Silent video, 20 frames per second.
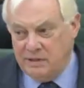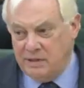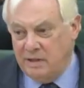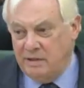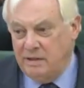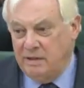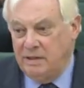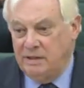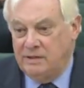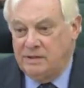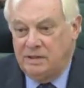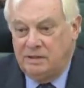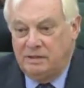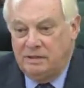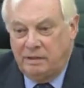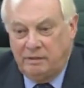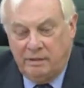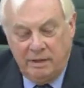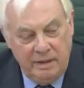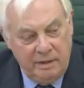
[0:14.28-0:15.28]
Because I think it's a
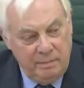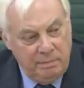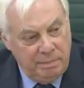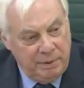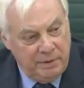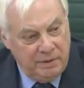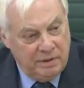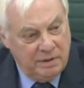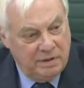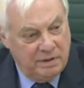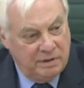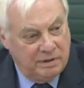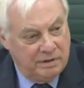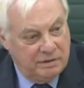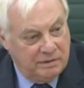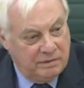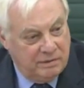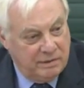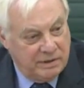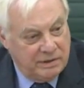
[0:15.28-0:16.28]
thoroughly
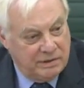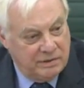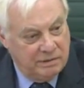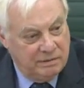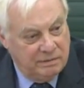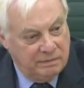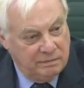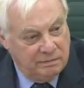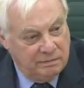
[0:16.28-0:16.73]
impertinent question.